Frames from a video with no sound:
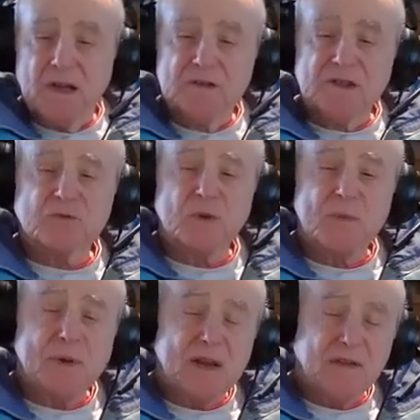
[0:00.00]
just
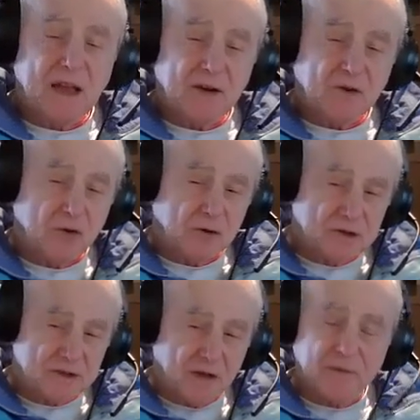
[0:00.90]
repeat that to
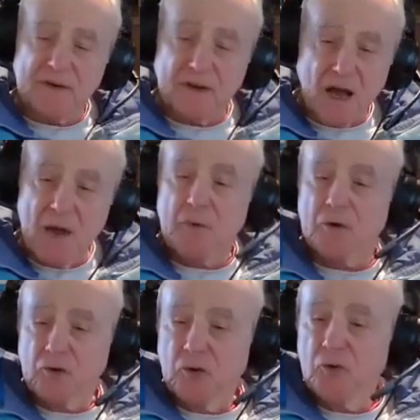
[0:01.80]
yourself a time
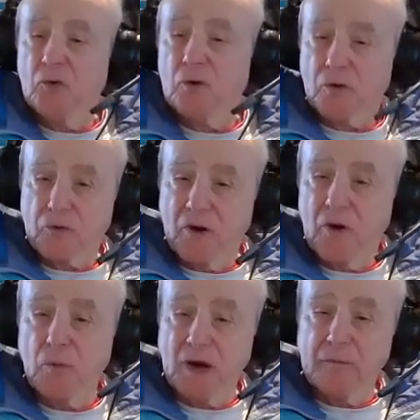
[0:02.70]
or two or three
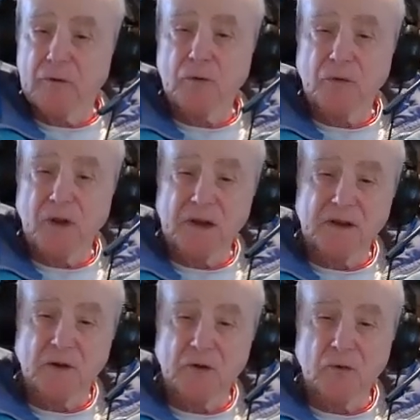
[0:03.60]
or whatever you think
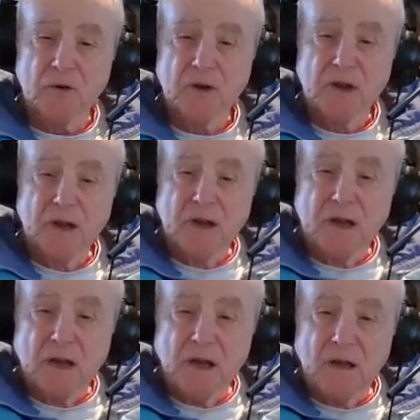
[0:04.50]
until you
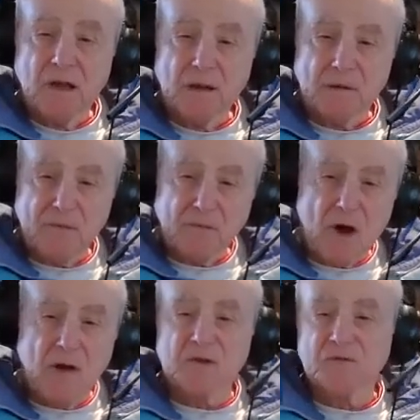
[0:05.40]
have
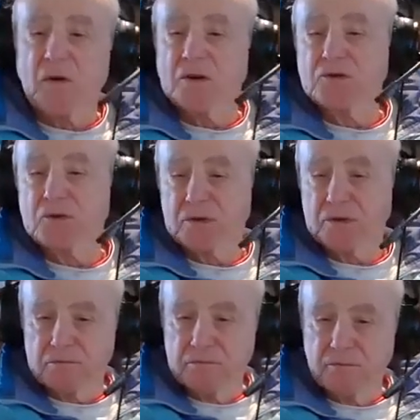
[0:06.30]
gone as far as you
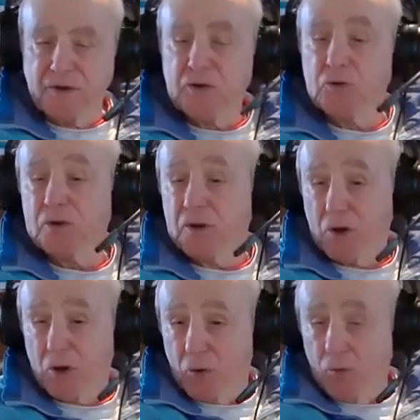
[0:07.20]
can think you can
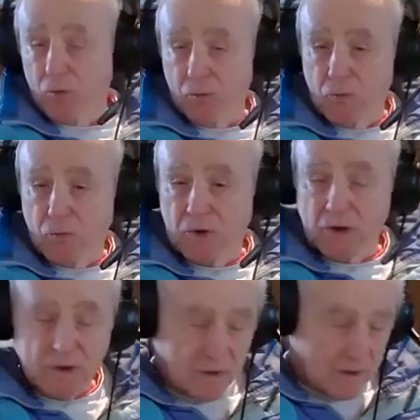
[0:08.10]
go.
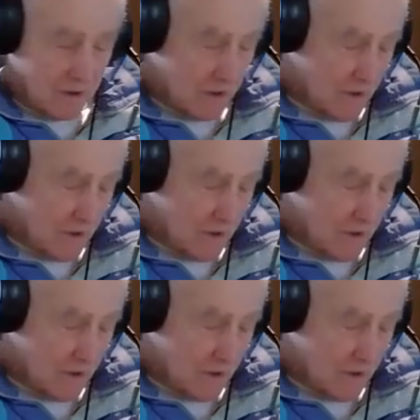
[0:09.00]
Okay. Mm-hmm.